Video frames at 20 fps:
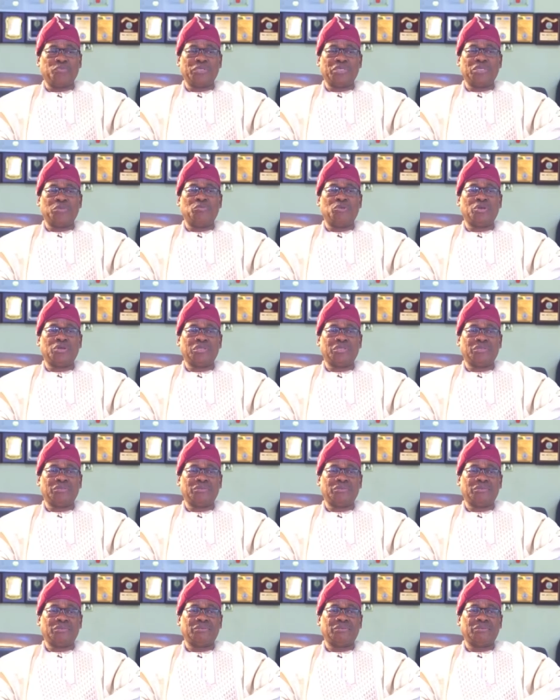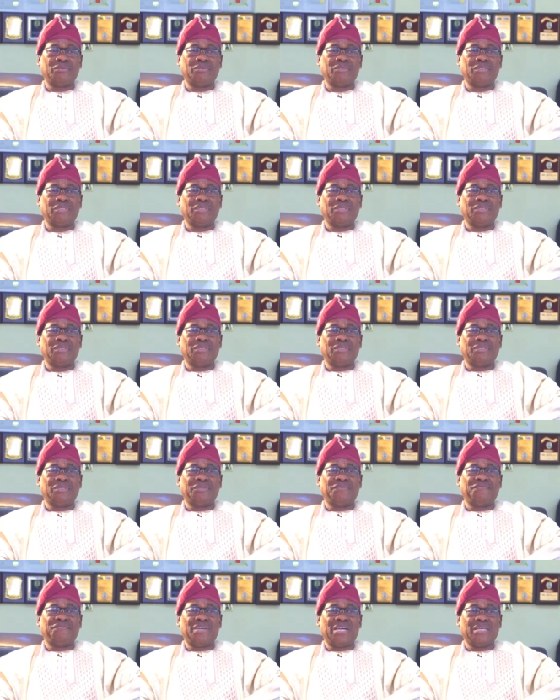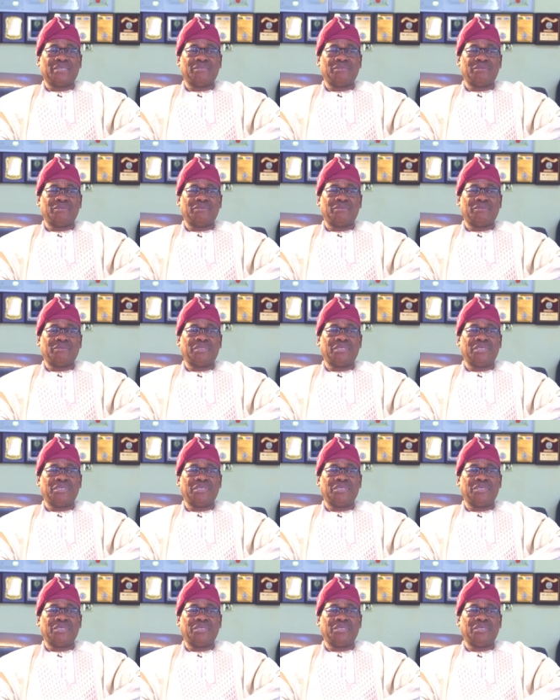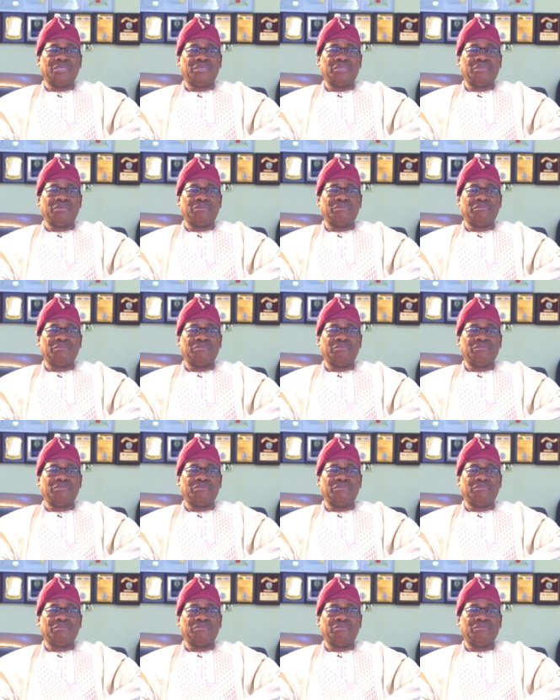in the morning. In fact, the,